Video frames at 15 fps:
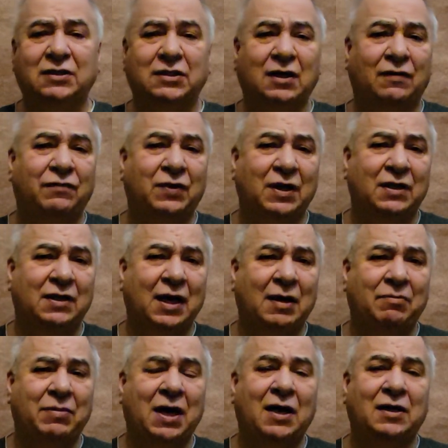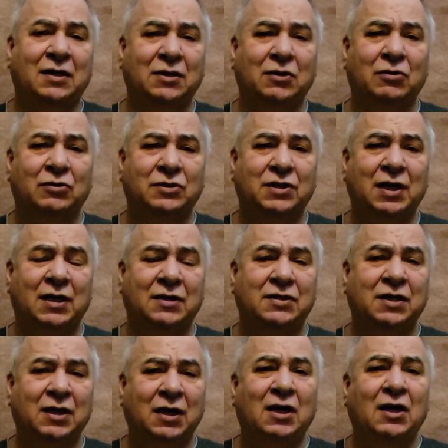stuff like that back in those days,
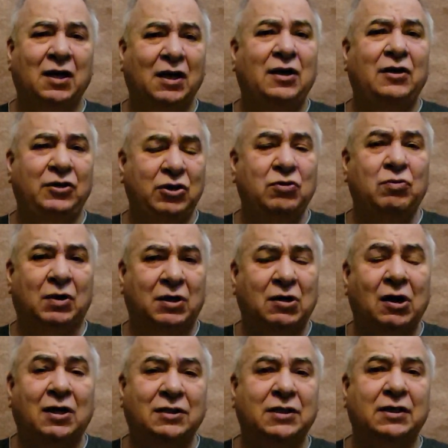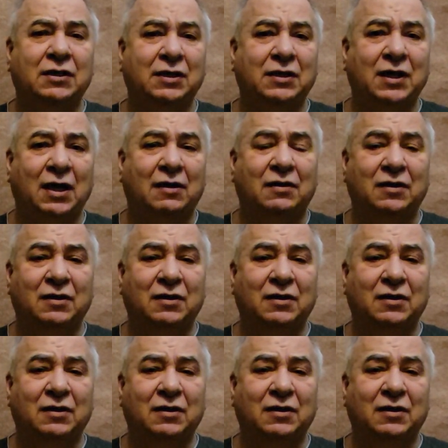you were causing the death